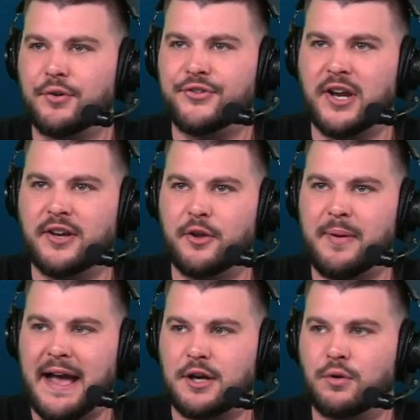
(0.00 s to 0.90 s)
Sent into the
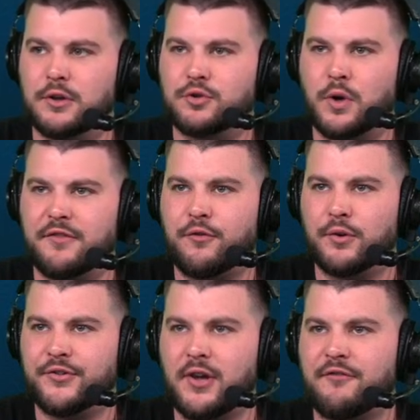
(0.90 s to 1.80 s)
backcourt.
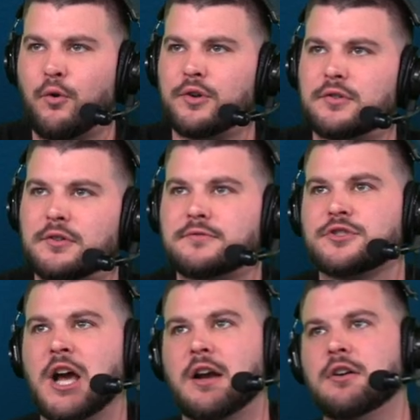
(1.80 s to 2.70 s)
twenty-four four
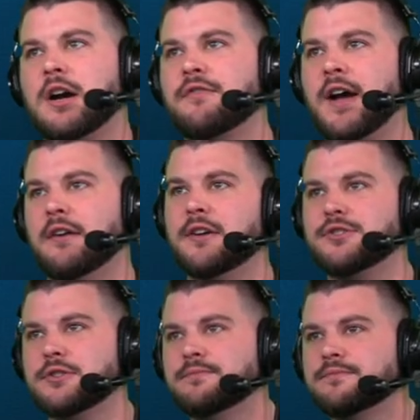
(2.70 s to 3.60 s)
shot clock
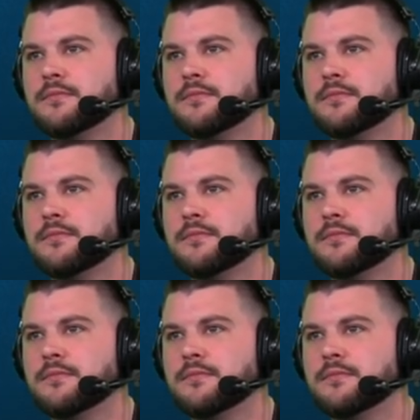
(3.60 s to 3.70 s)
violation.